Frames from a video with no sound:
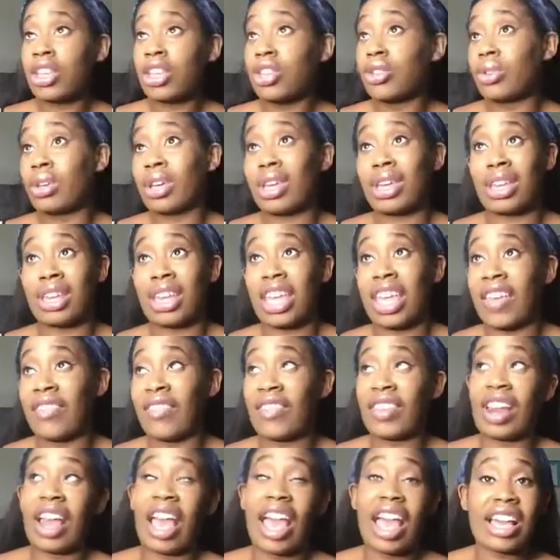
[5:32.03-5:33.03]
you can
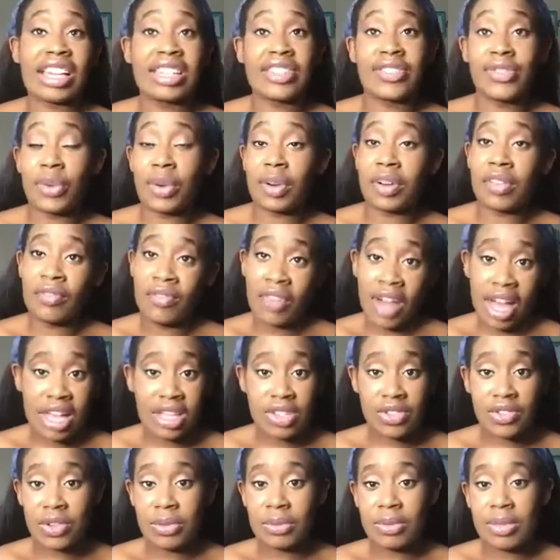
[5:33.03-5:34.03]
even ask for
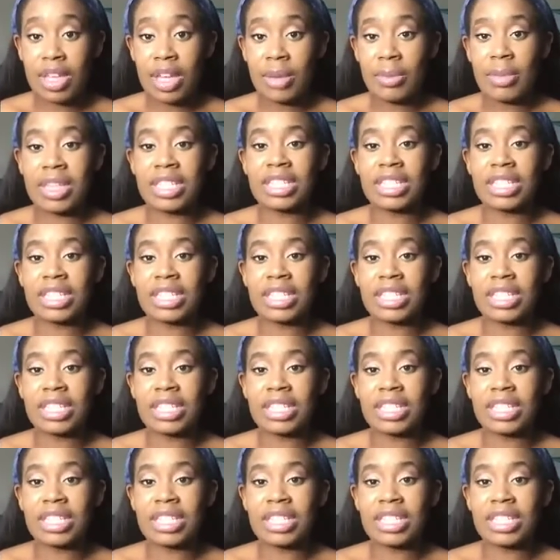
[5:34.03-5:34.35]
advice from them.